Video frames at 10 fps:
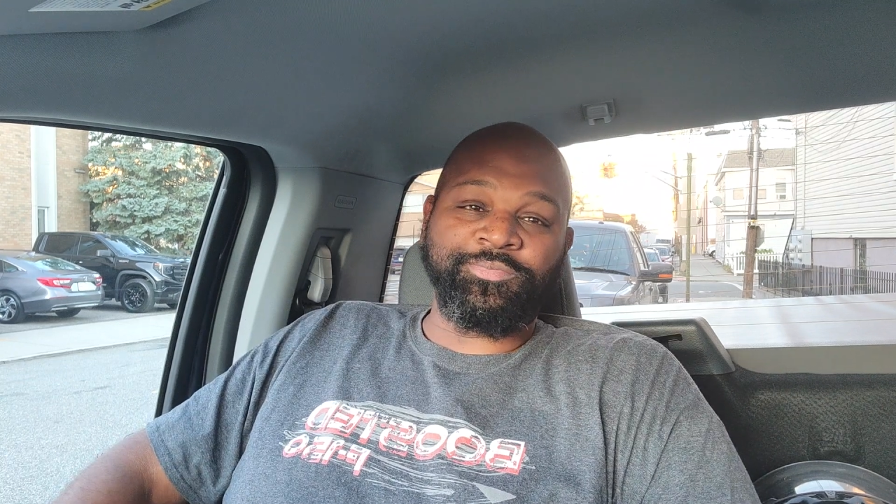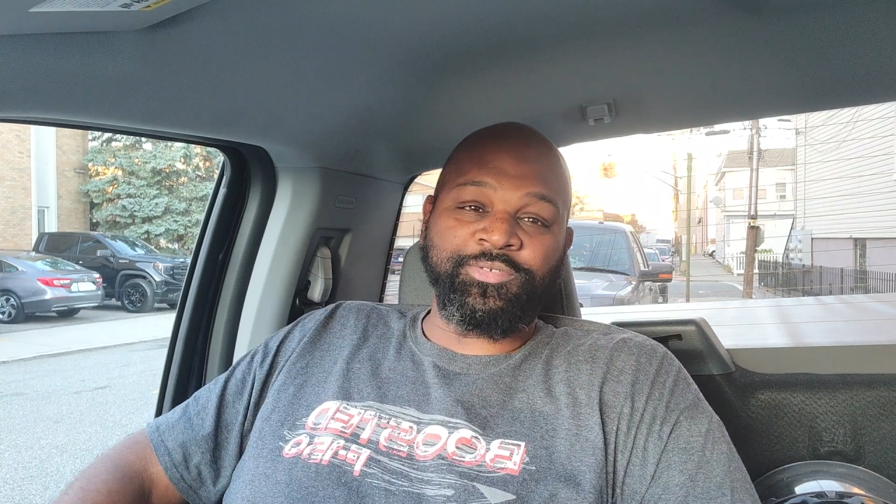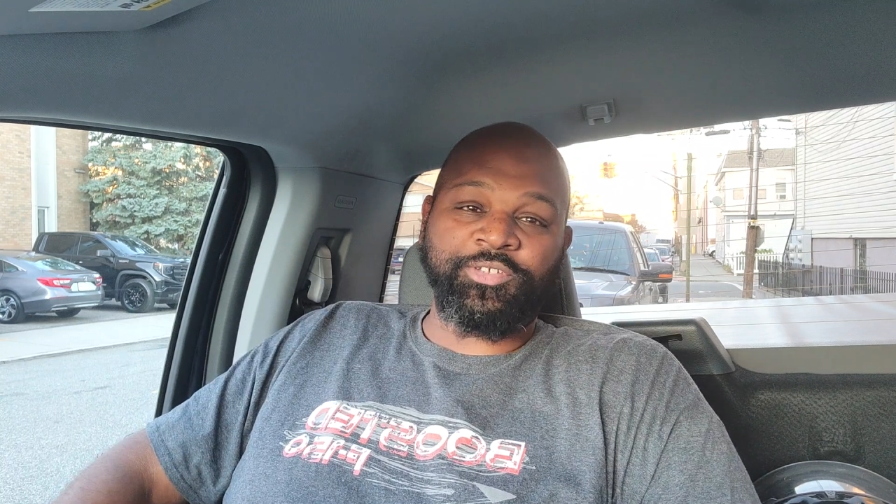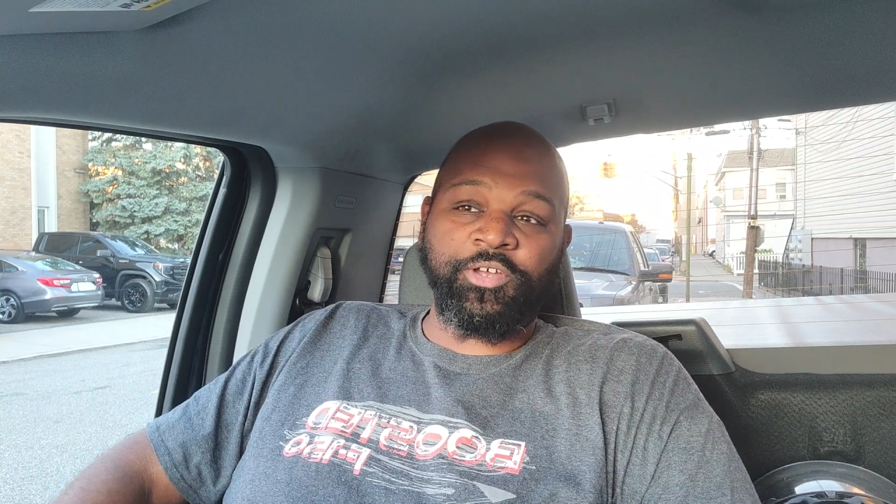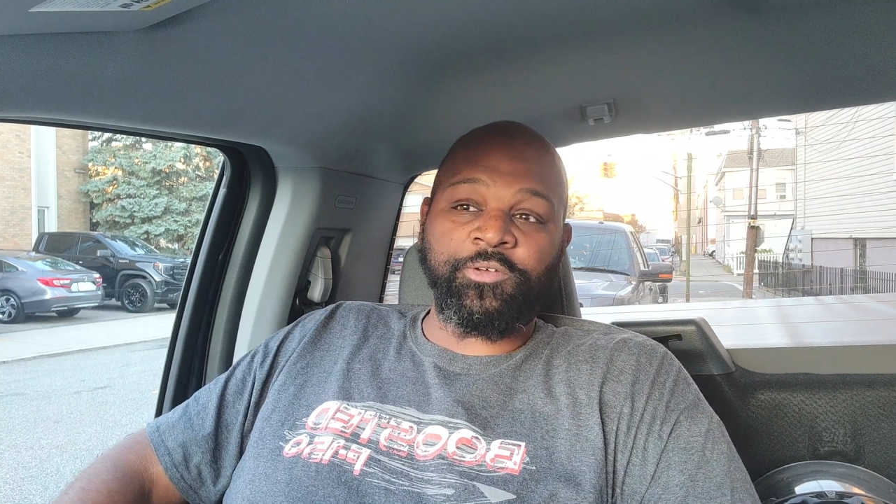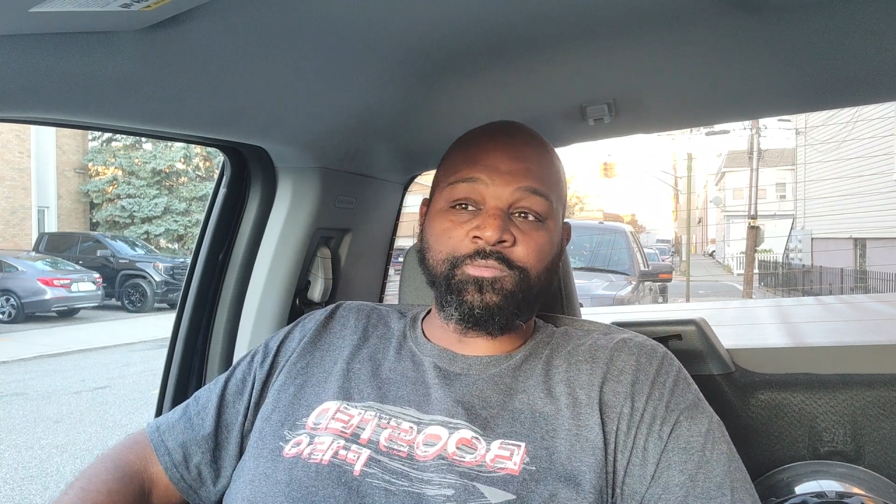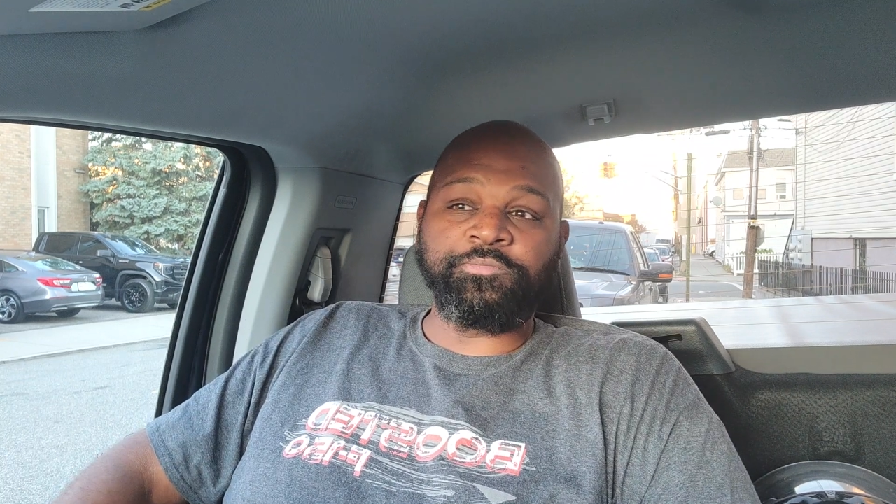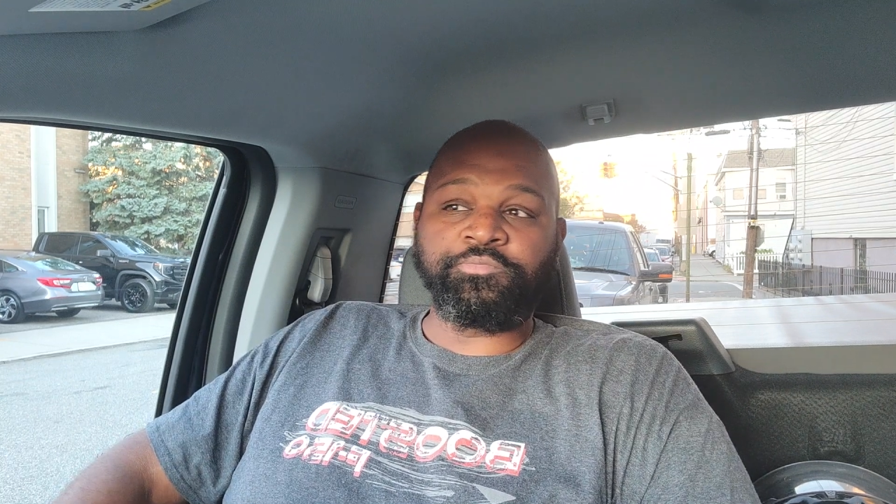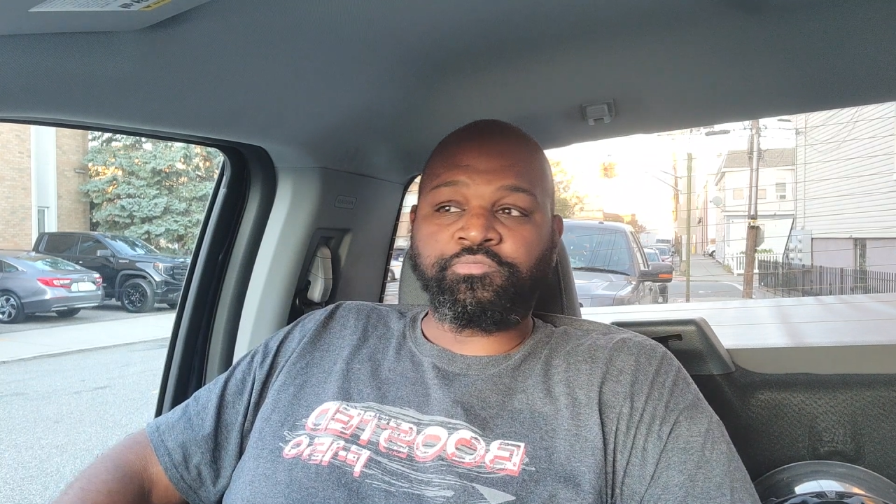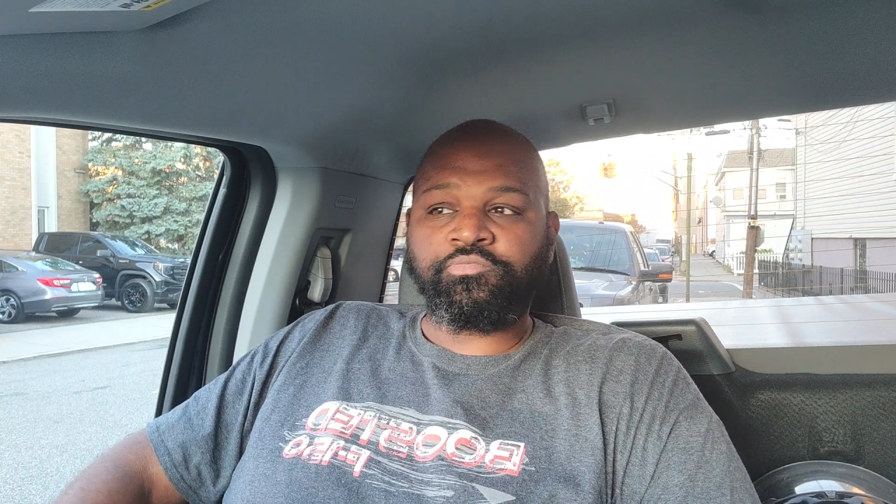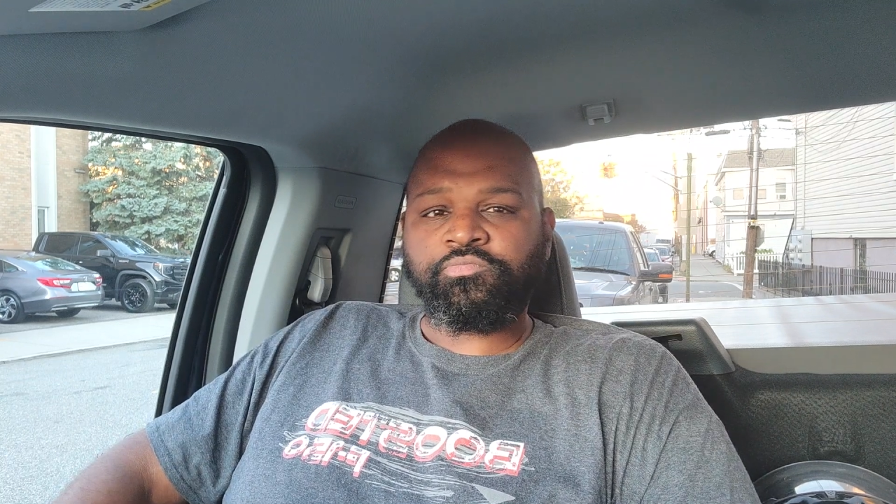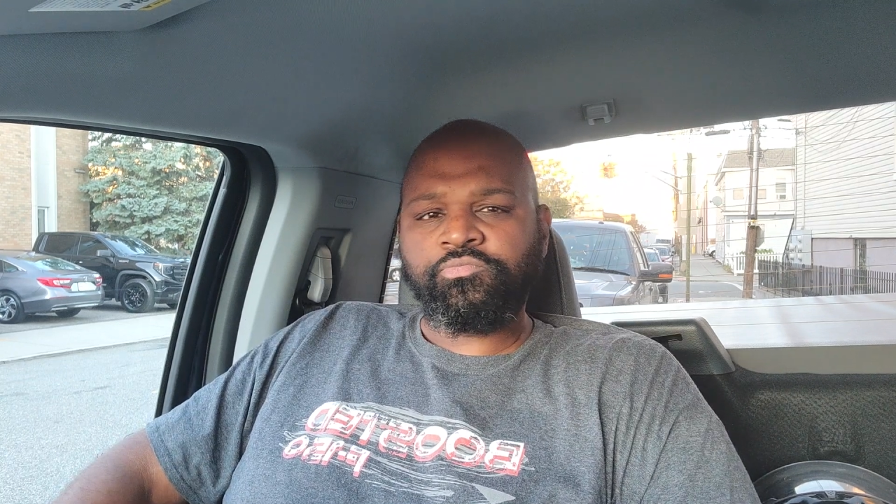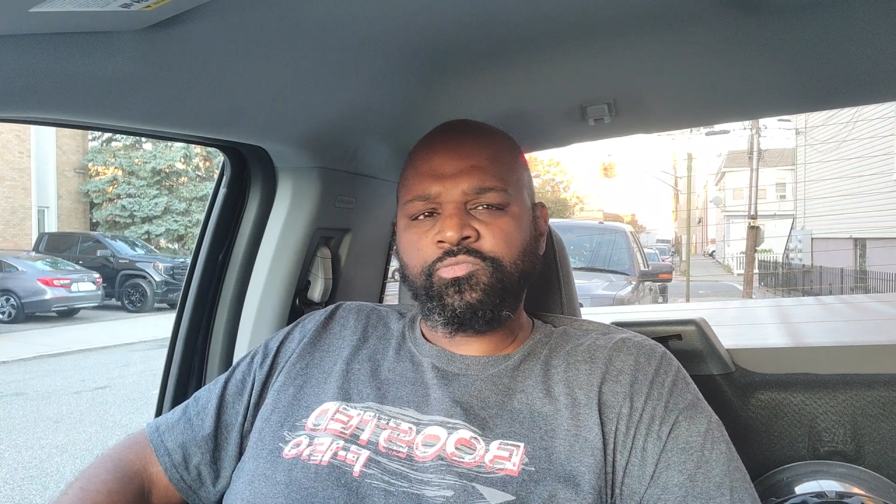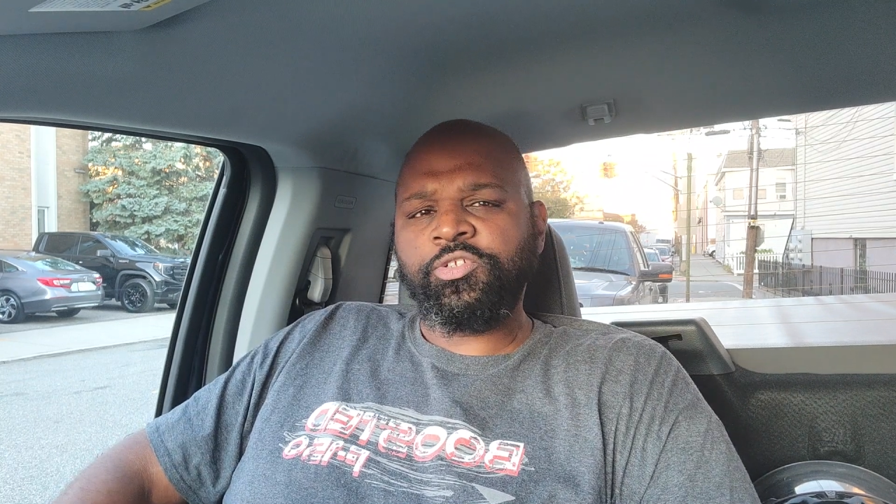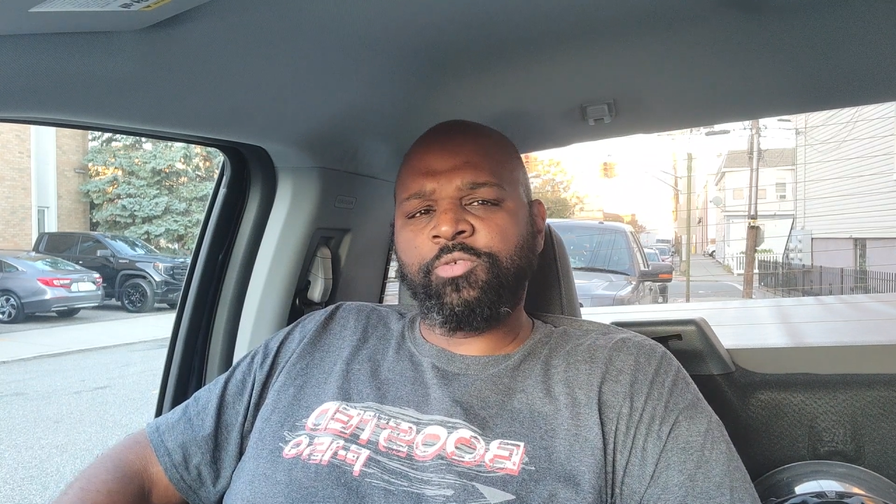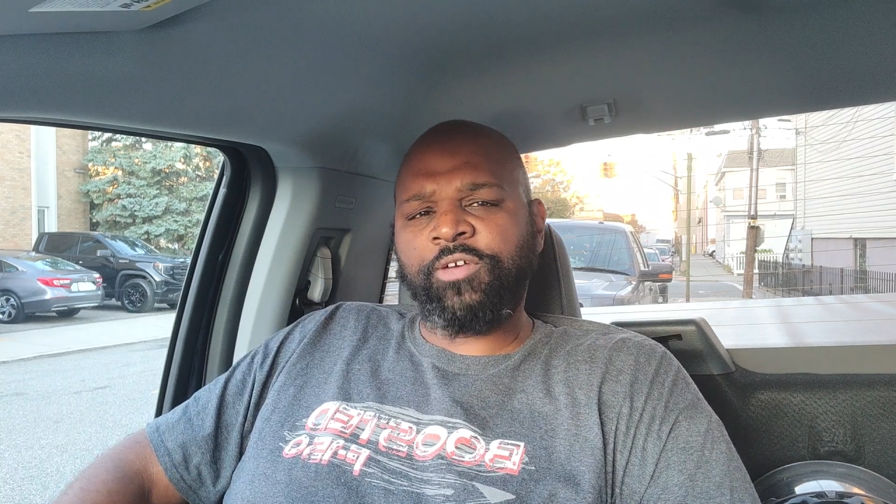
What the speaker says: So we'll